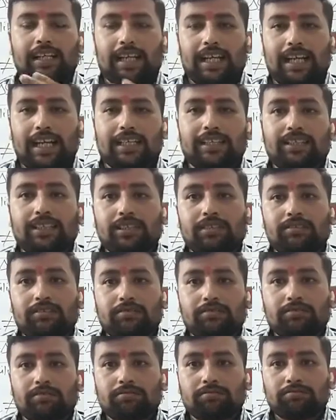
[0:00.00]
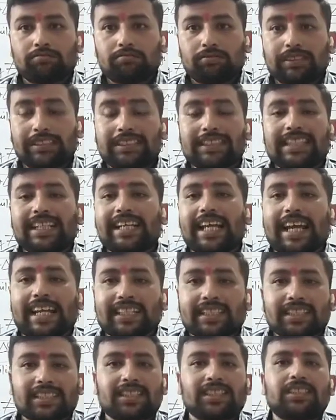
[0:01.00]
and this is an
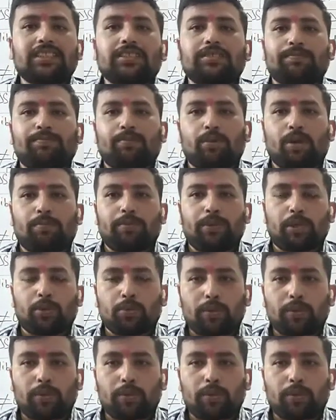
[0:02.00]
extensive property.